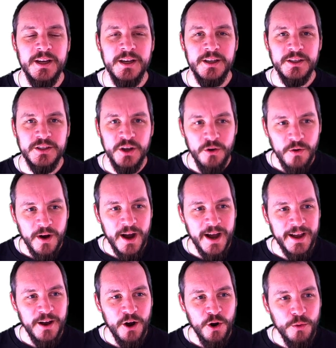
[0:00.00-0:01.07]
So
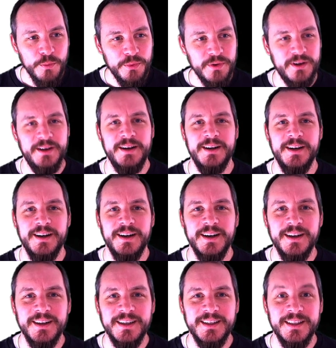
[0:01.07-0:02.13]
I hope
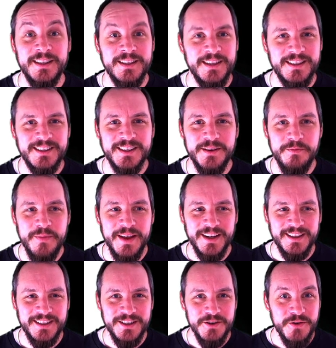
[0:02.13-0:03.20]
this
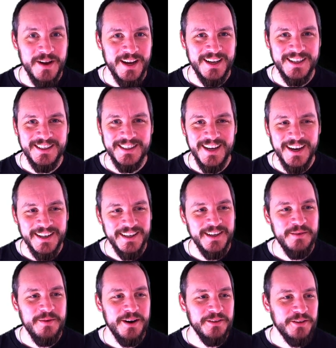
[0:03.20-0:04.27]
makes you excited
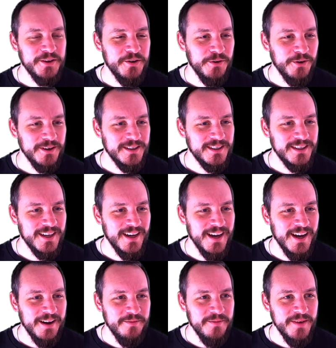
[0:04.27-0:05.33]
about the course.
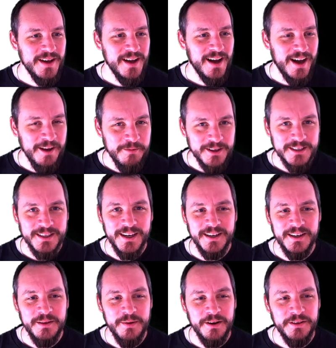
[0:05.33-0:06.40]
I'm
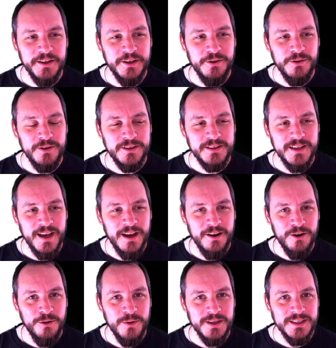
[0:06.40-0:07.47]
excited about the course. I
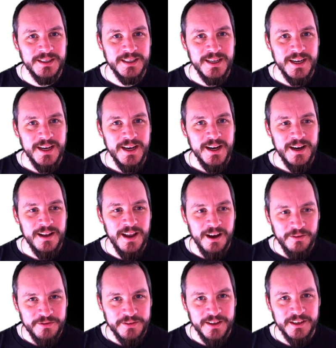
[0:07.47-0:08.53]
always
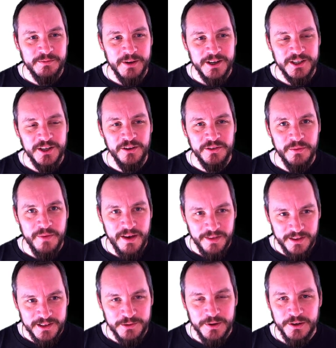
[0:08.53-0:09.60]
loved especially all the
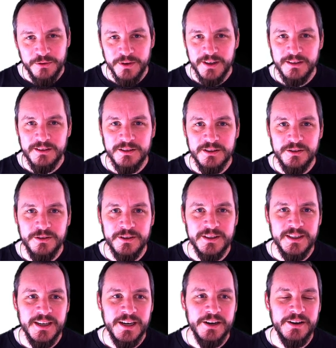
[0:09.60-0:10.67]
methods we are doing in this
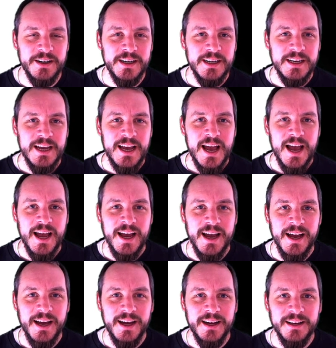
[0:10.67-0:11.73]
course here.
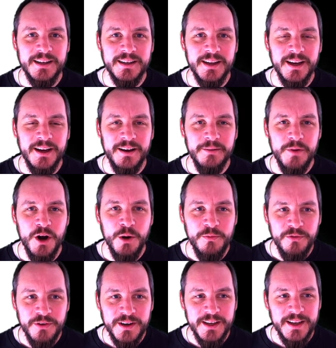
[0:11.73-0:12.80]
And
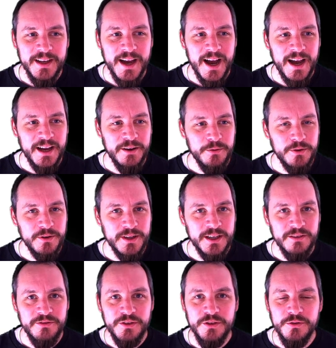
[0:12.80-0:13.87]
hopefully I will
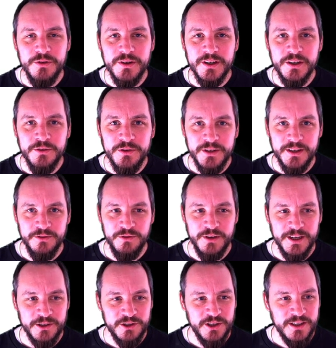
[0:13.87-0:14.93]
give you a good
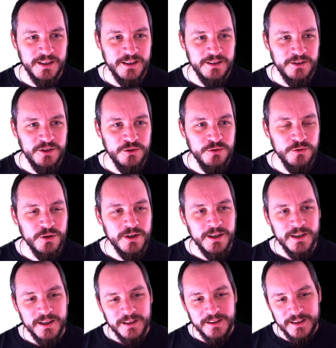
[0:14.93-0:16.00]
introduction into
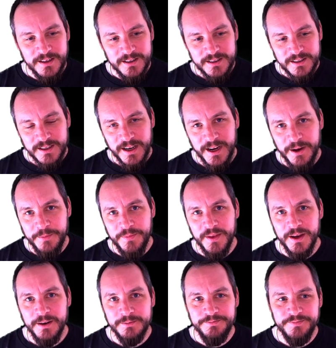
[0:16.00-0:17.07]
these
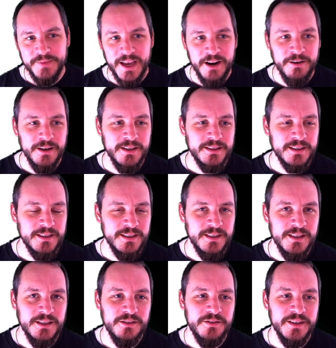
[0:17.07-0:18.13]
areas and
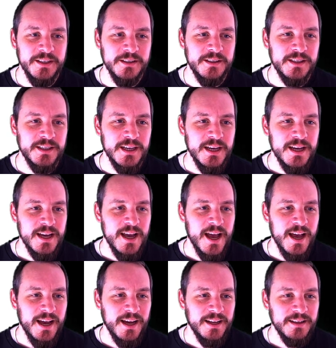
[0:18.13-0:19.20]
in these fields,
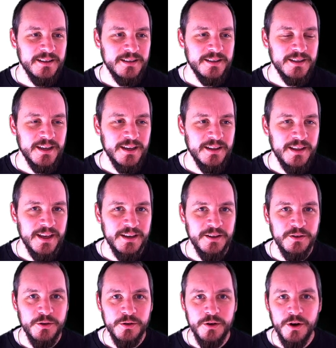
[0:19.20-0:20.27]
and then
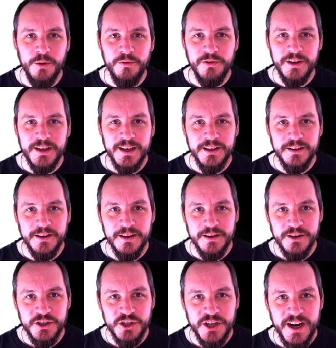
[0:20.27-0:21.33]
you hopefully can
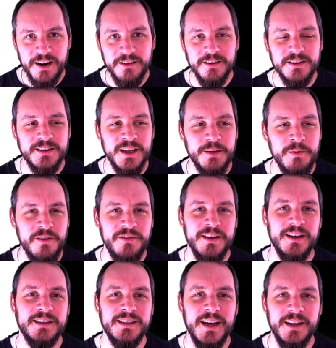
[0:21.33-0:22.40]
share some of the
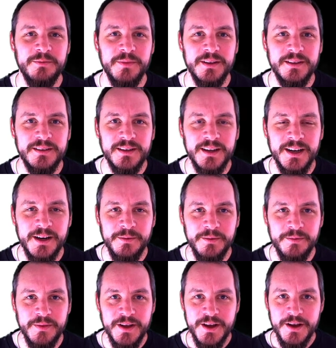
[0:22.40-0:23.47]
excitement
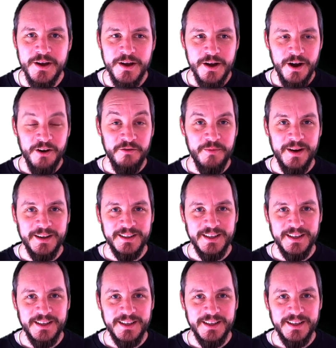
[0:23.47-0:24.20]
of my